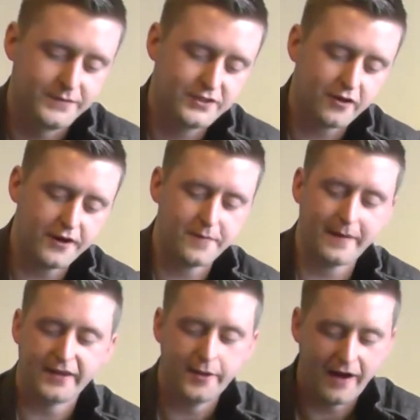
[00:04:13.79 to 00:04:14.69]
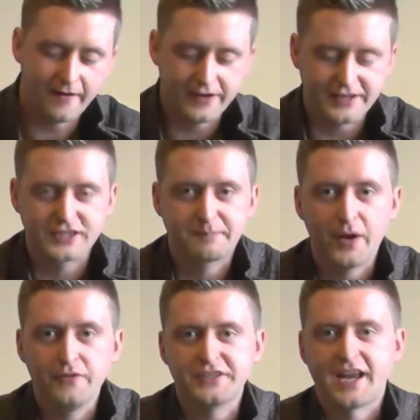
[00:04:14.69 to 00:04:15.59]
Starting at the back, you have an
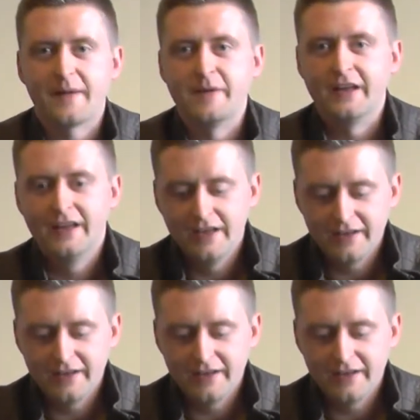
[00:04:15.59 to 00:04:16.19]
exposed hammer.